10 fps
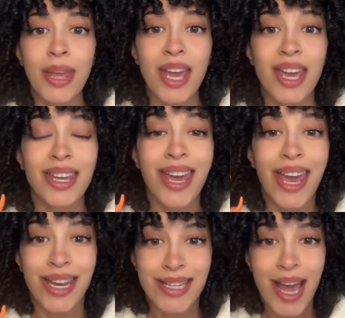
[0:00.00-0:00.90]
celibate
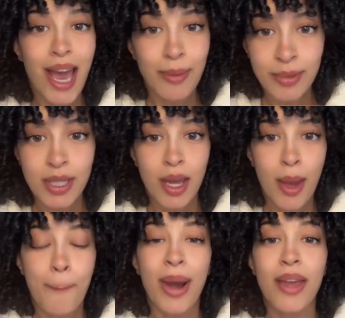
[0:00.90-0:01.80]
is
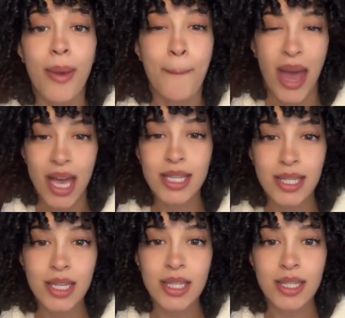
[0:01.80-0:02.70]
bad for
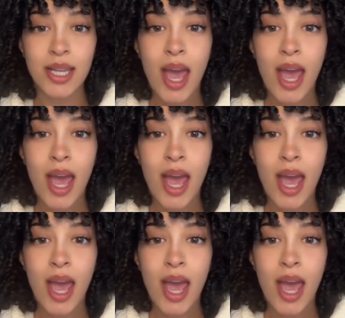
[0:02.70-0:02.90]
business.